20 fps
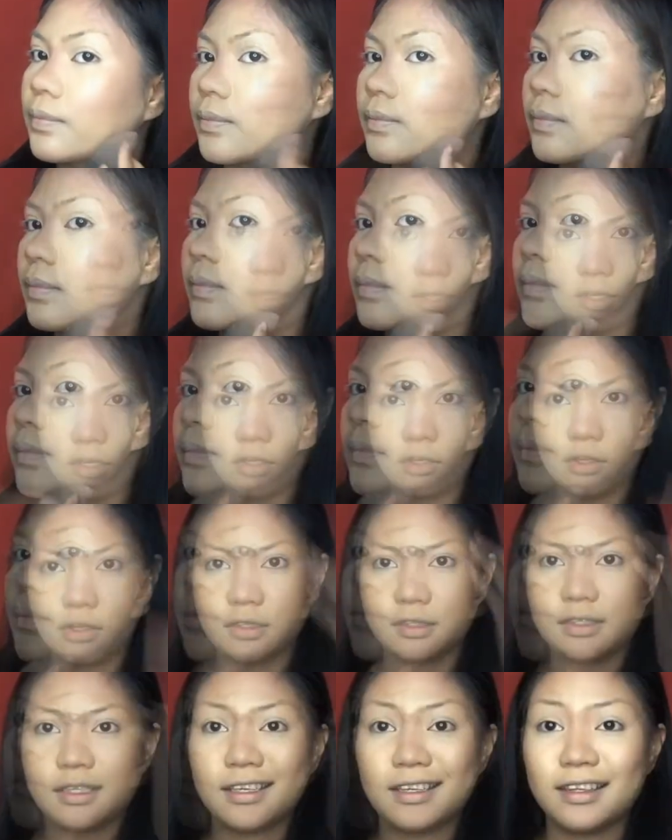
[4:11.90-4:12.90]
Now that it
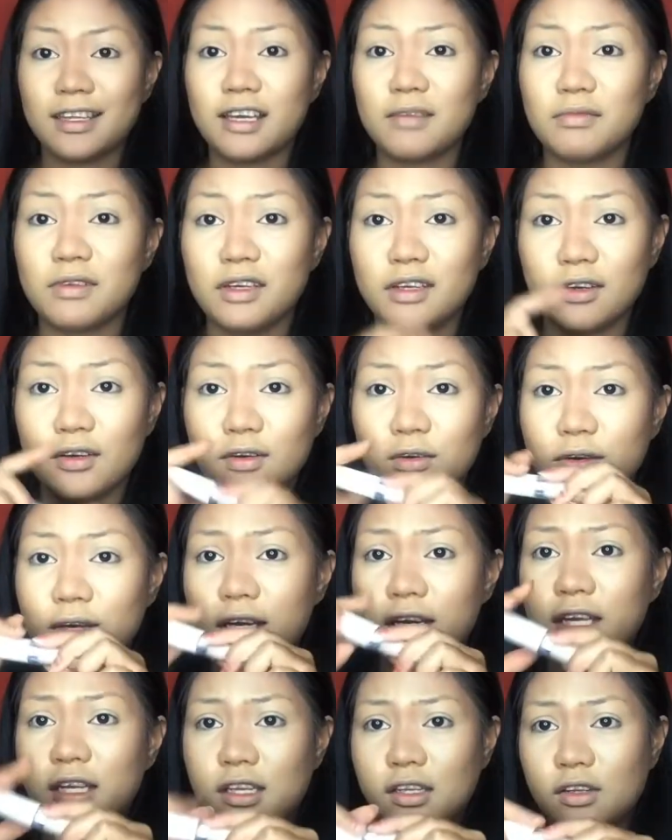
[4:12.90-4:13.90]
looks like that, I'm gonna go
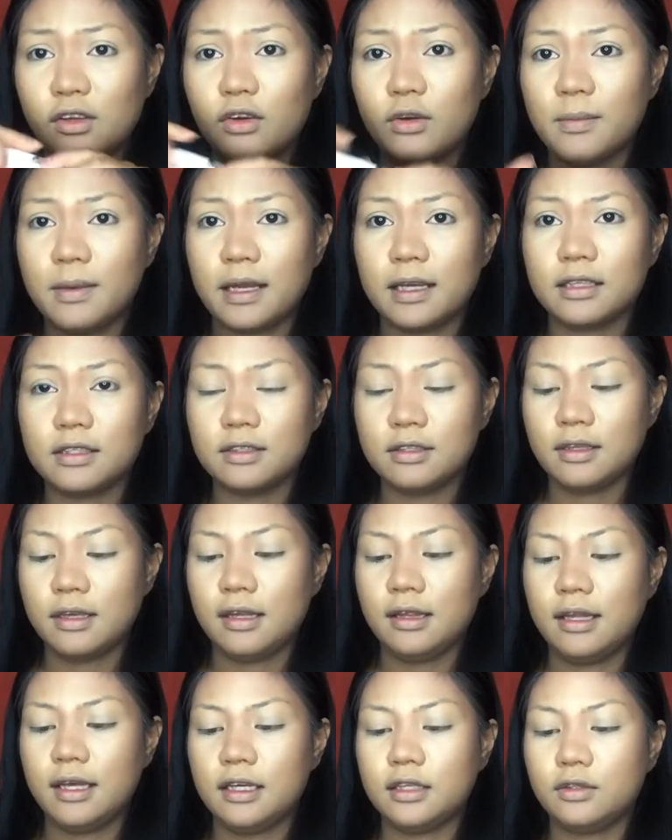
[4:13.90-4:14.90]
ahead and go back to
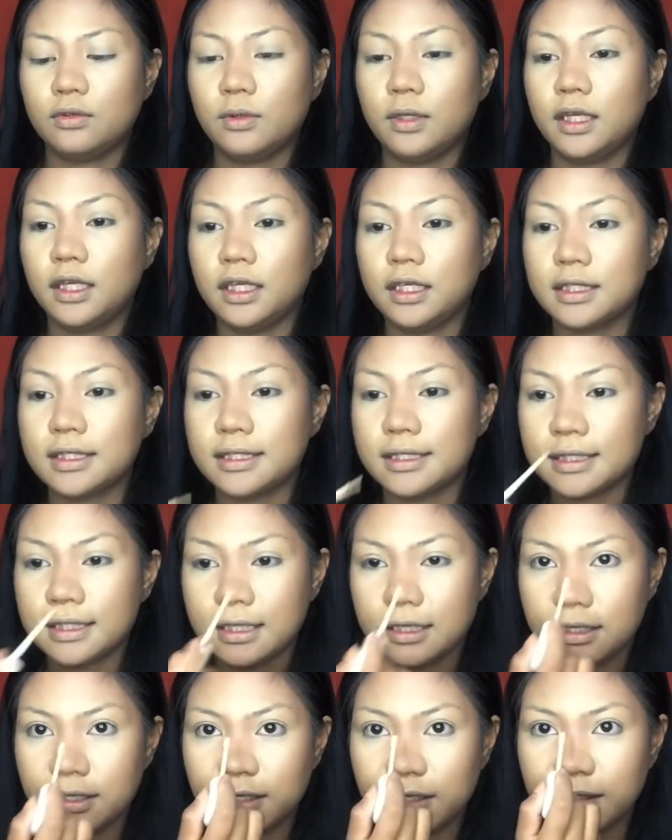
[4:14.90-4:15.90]
that Light 20
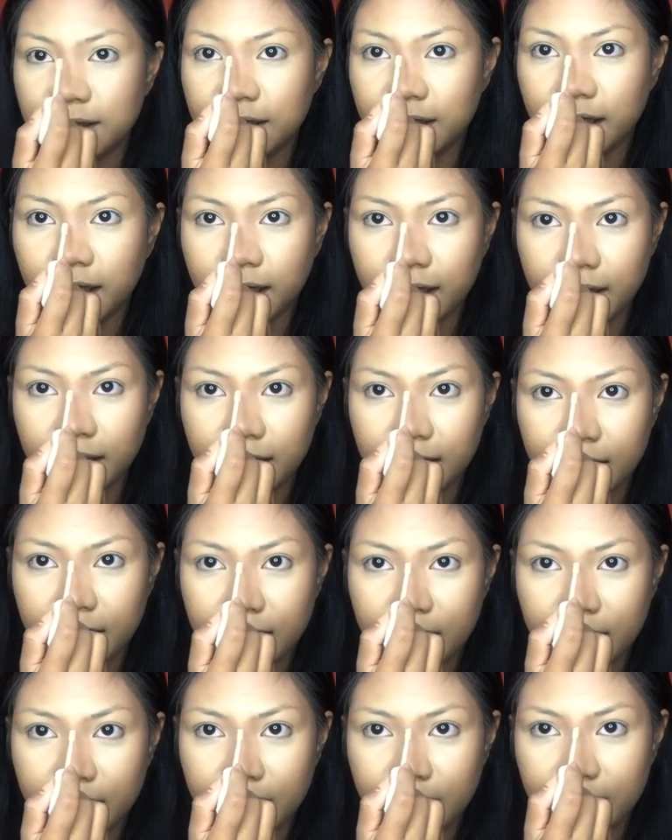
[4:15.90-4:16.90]
concealer and like
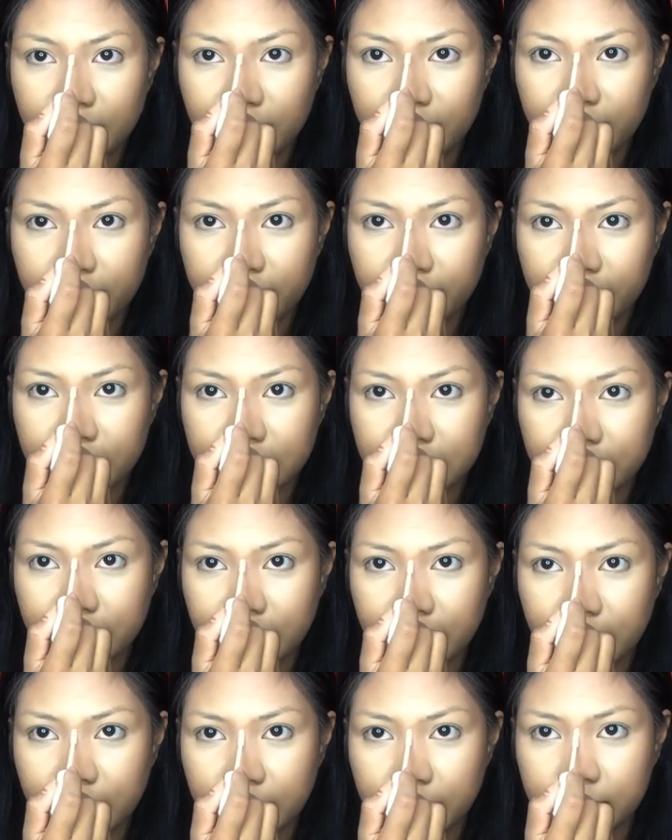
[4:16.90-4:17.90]
kind of fix my
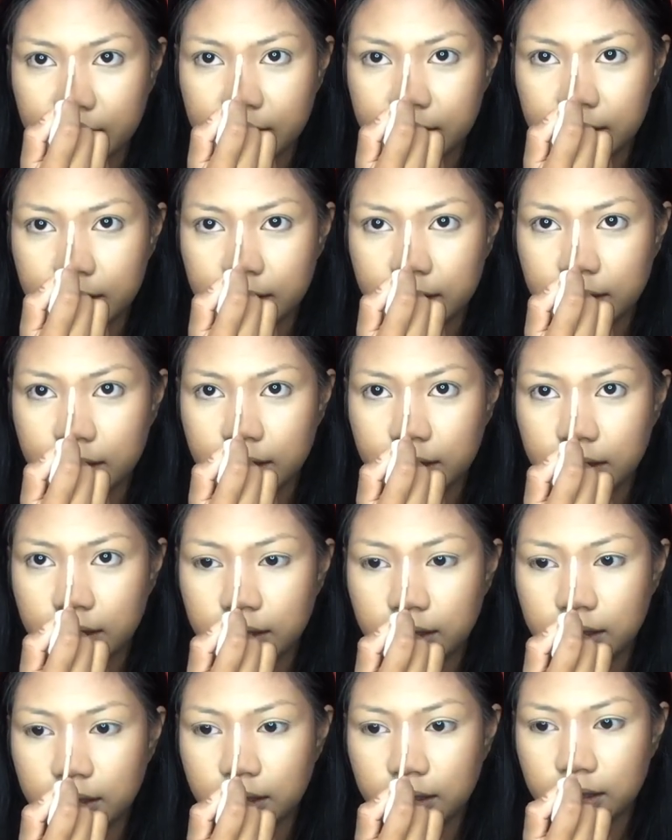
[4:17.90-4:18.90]
nose
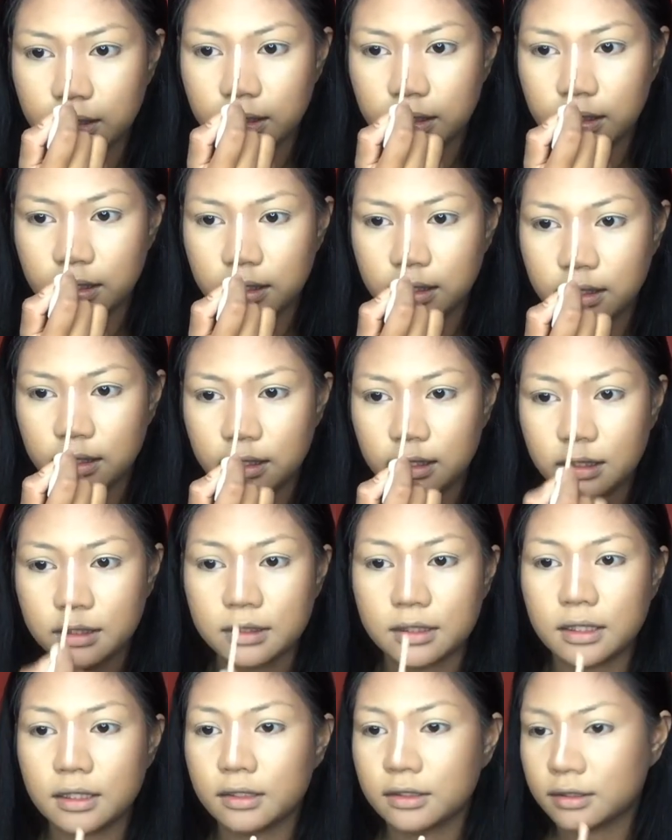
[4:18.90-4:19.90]

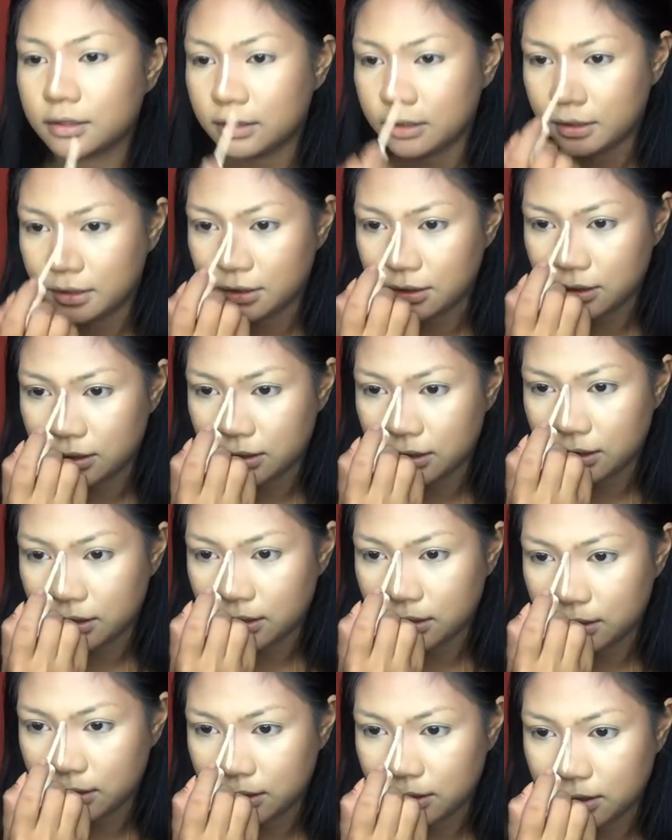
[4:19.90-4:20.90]
because it looks
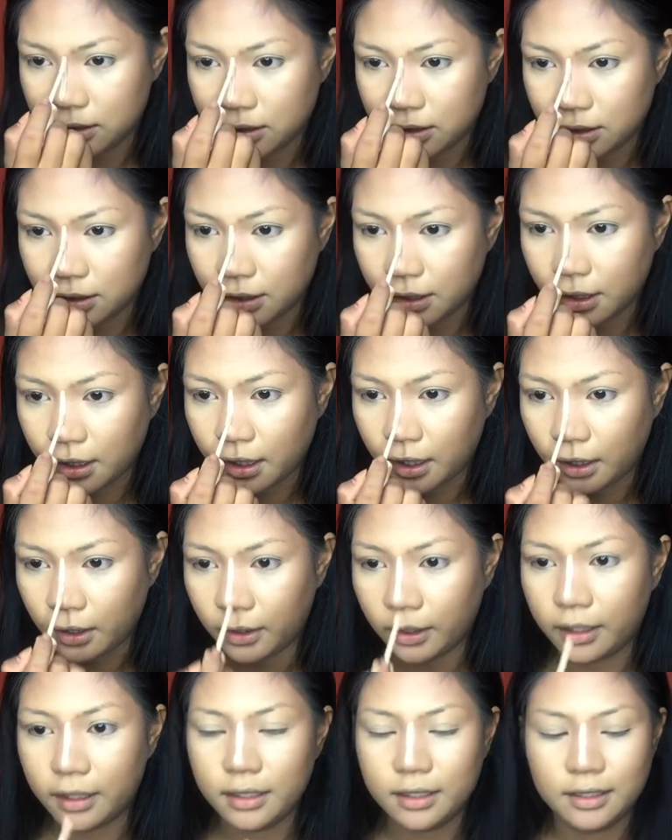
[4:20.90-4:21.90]

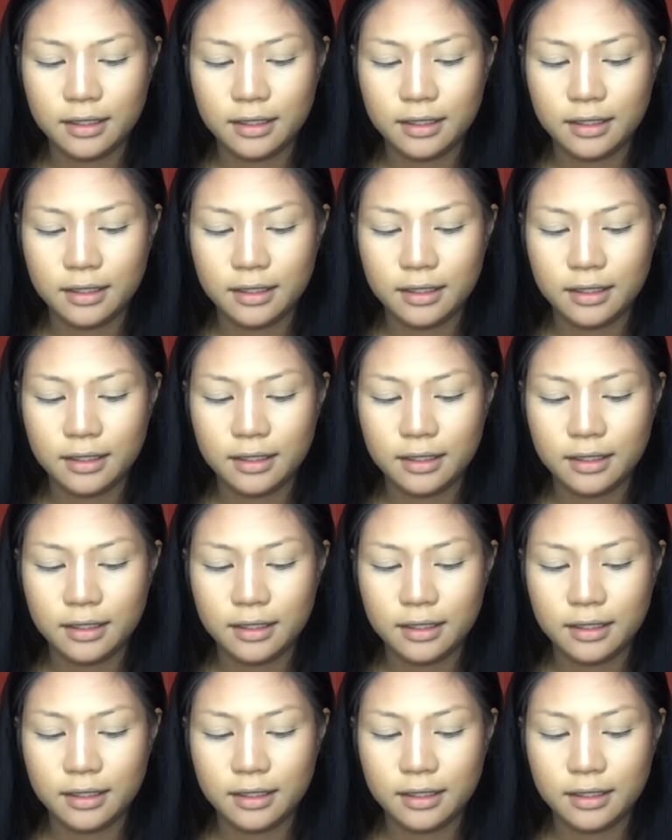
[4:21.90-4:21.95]
scary.